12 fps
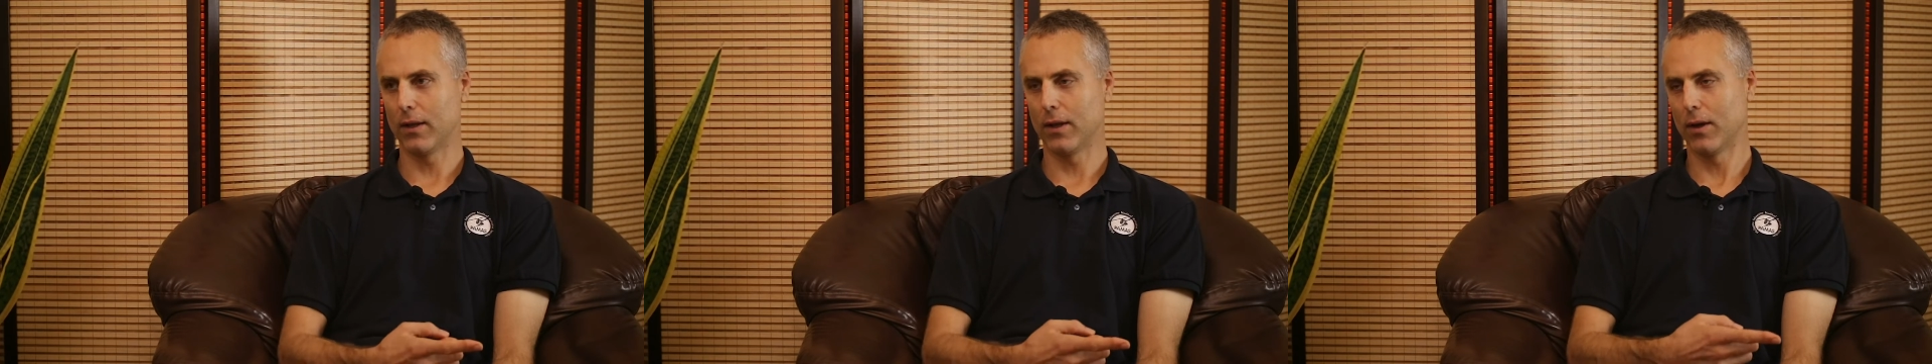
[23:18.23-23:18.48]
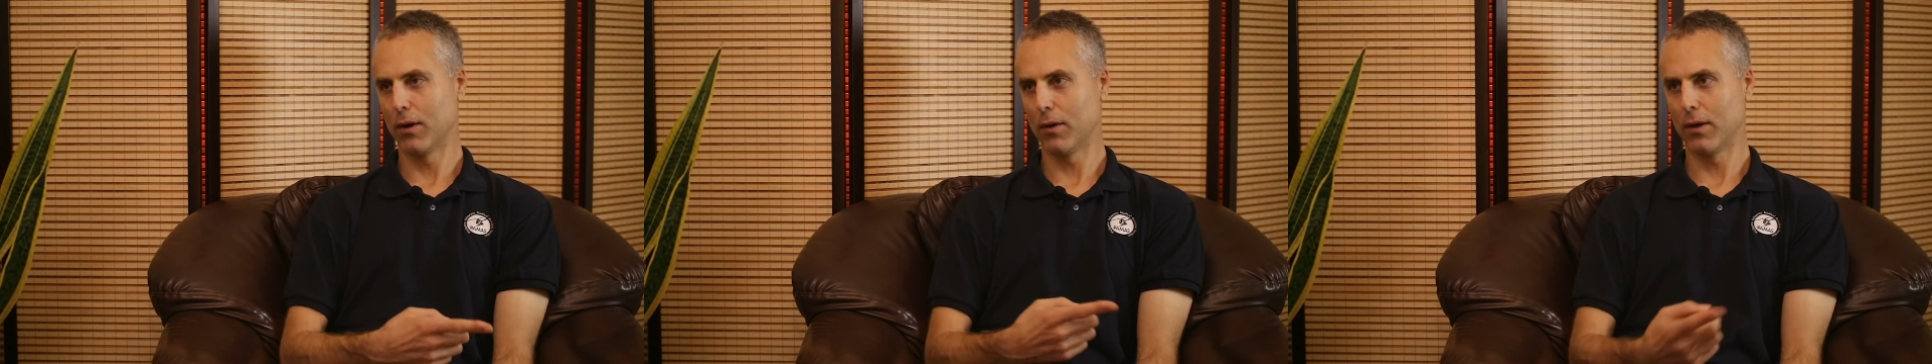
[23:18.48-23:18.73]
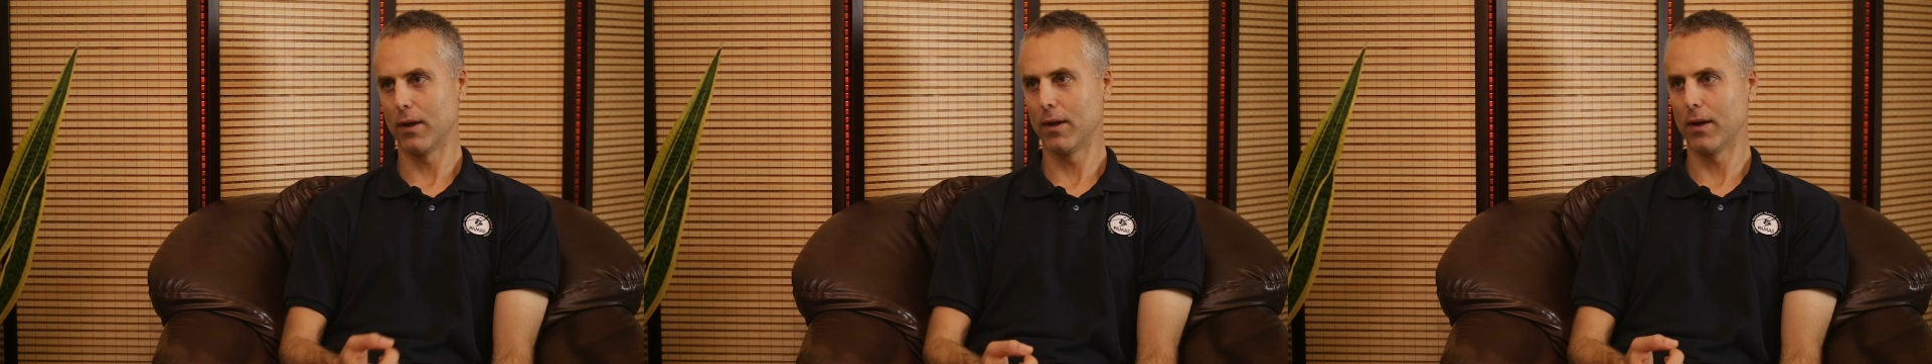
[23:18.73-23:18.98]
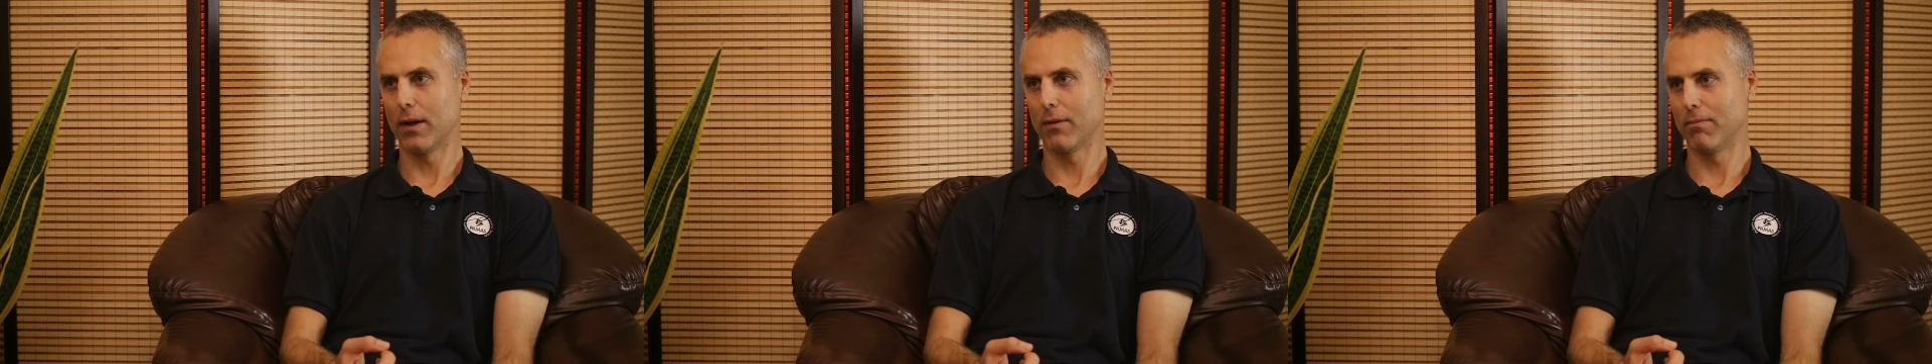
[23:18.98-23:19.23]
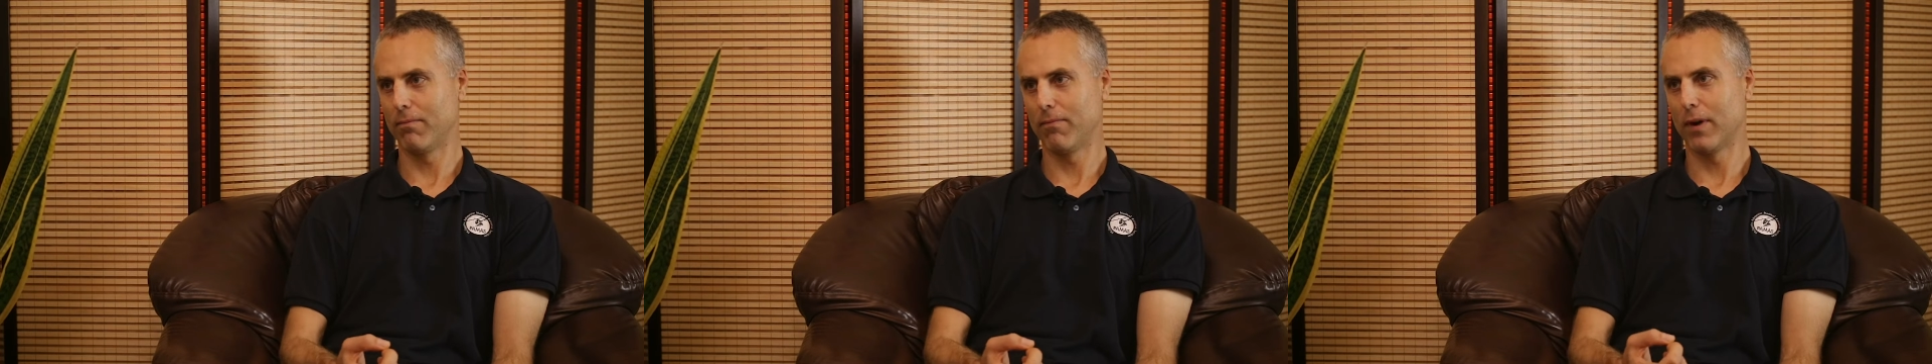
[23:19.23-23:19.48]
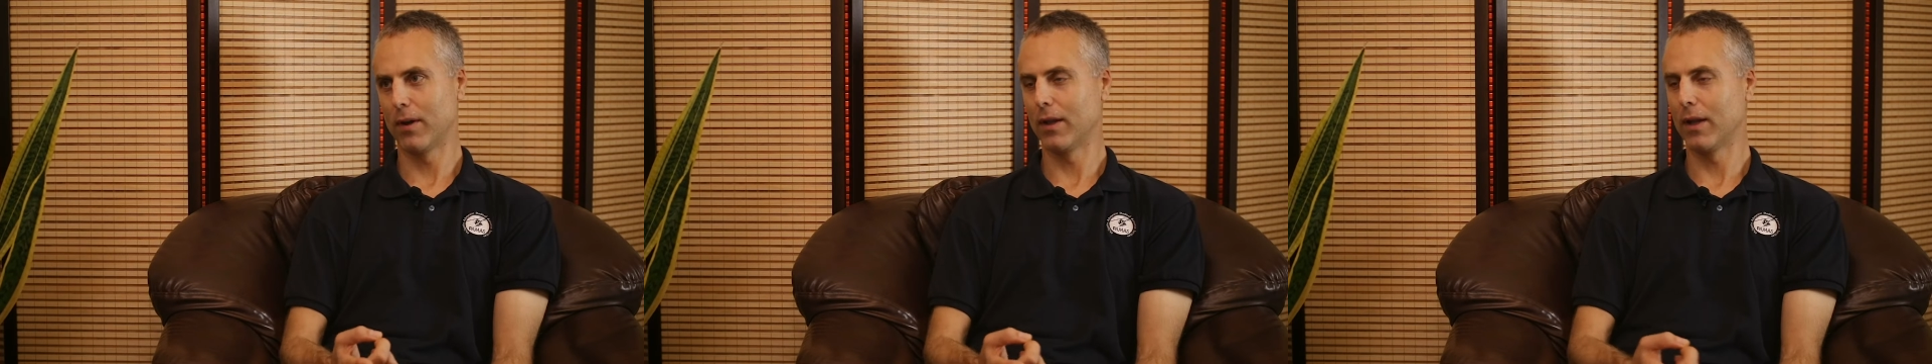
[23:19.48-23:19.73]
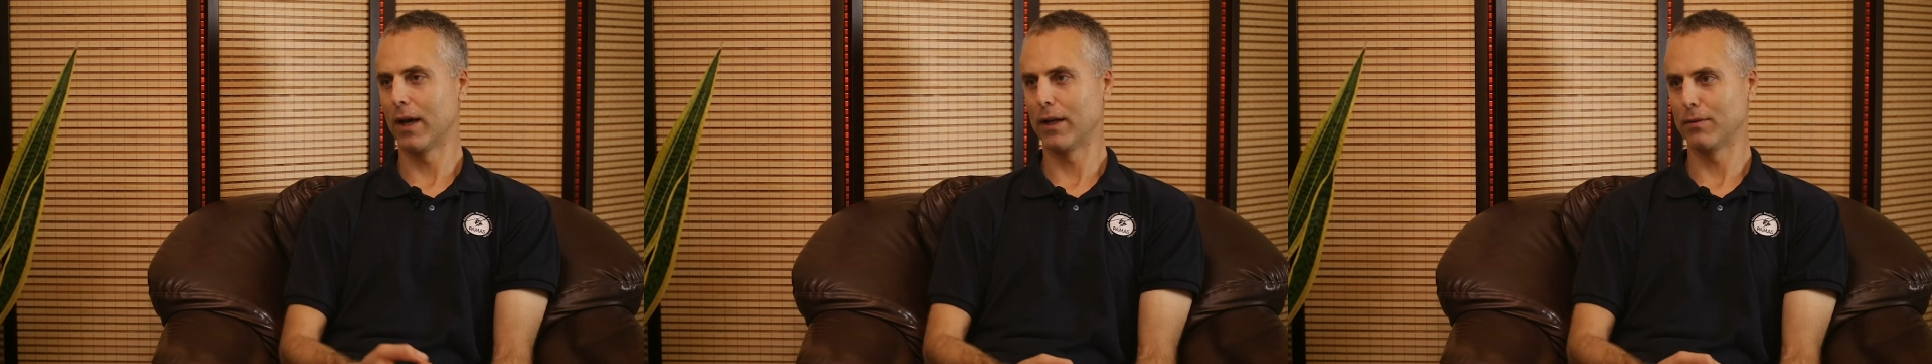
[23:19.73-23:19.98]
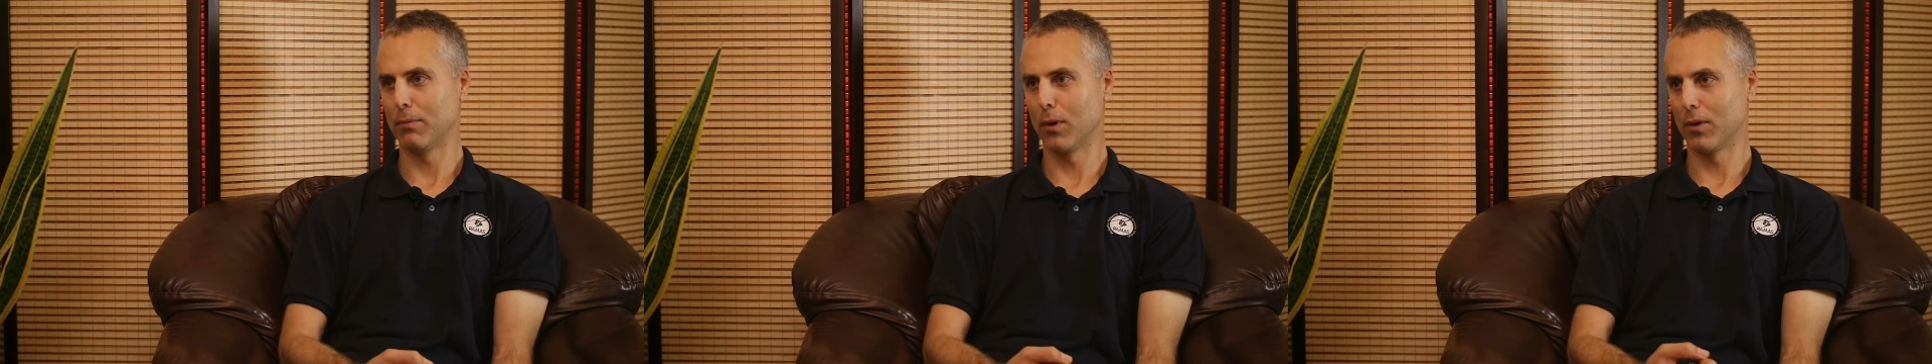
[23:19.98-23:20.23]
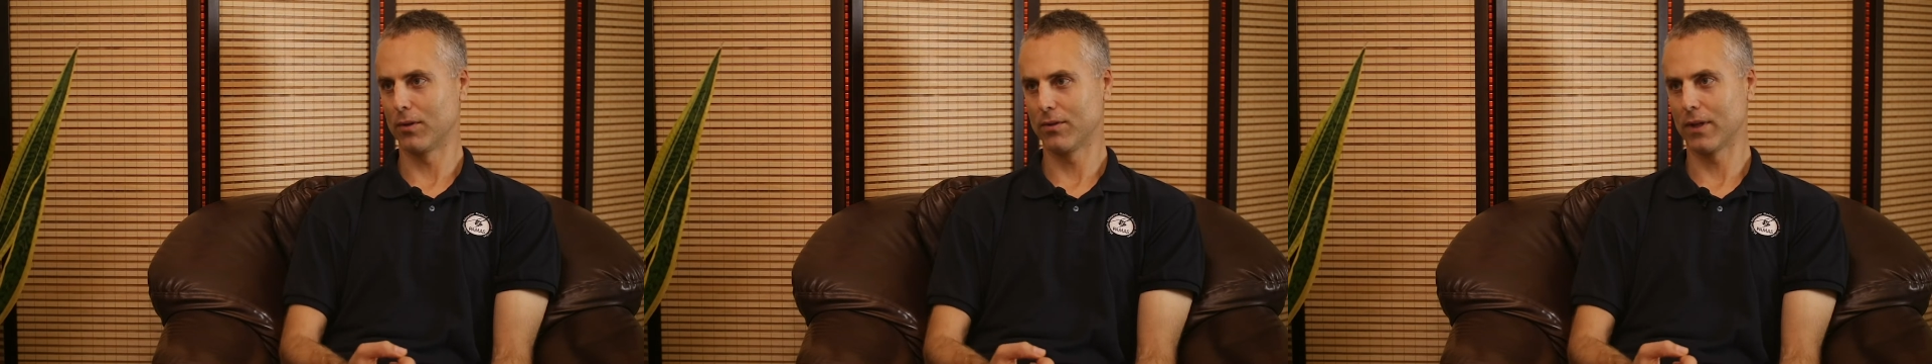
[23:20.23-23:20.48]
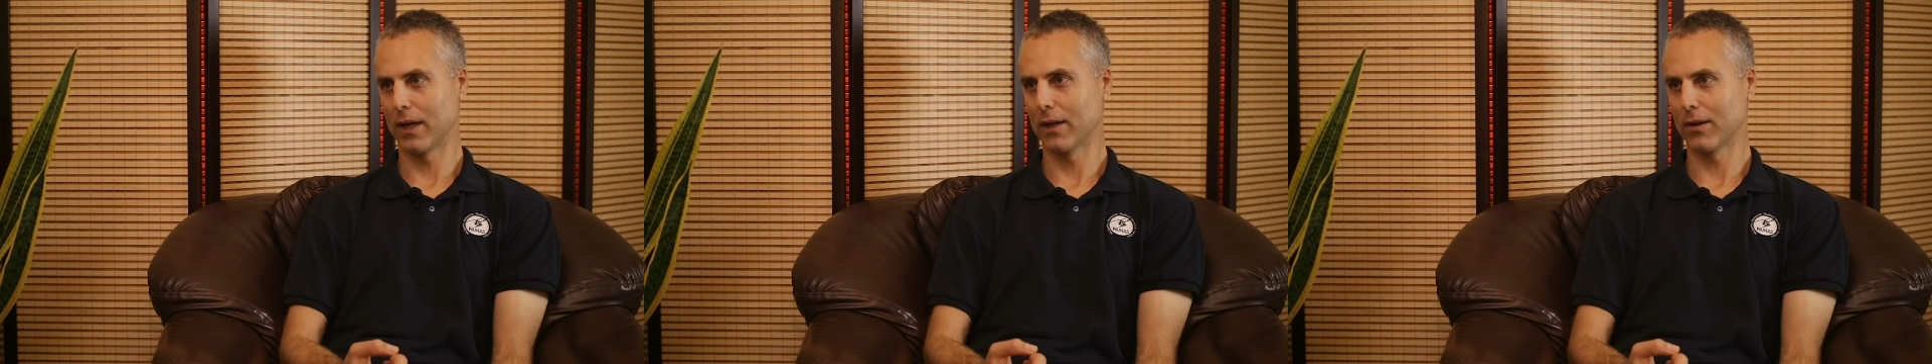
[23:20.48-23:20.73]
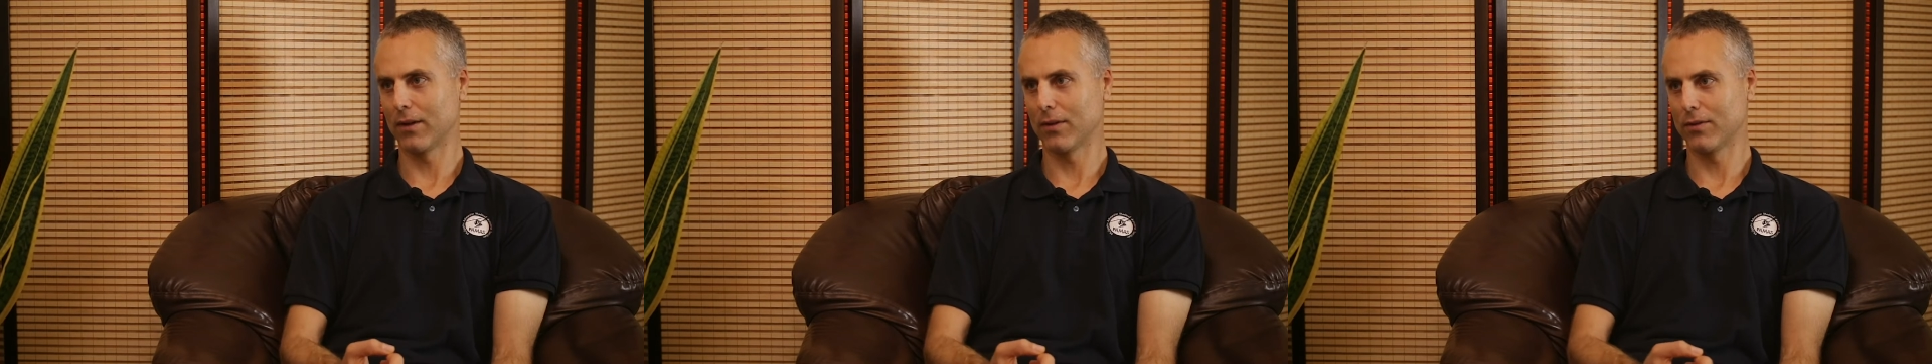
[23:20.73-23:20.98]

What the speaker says: a fairly nice motorcycle,